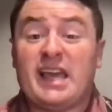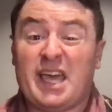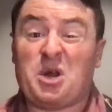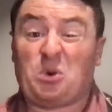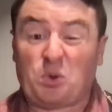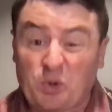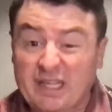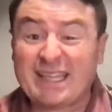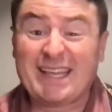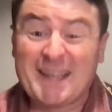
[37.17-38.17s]
in a
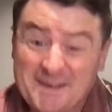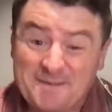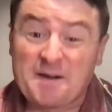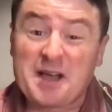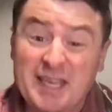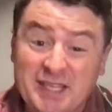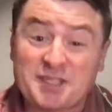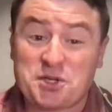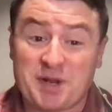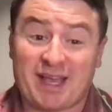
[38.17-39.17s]
really funky
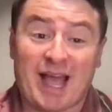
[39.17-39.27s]
tuning.